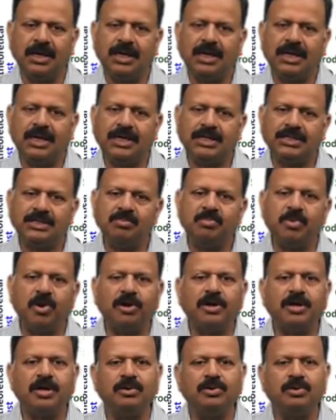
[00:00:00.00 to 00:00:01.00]
It is
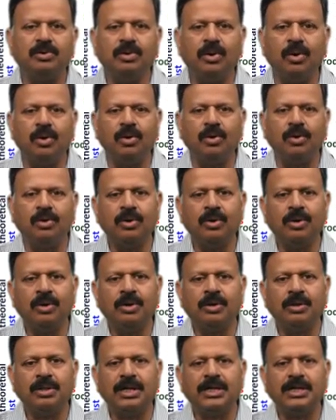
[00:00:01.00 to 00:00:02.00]
important to know
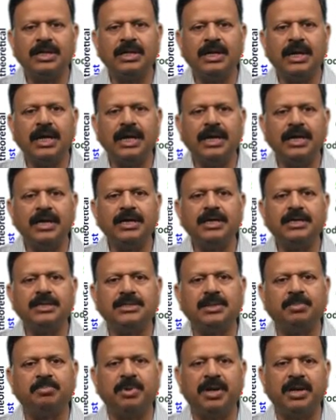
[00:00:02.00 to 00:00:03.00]
that in any
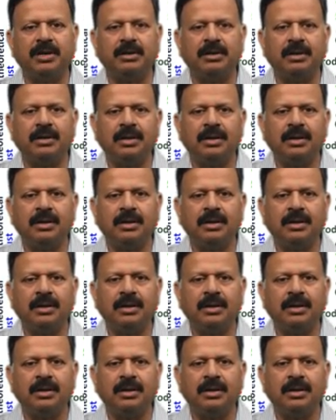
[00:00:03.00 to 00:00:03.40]
discipline,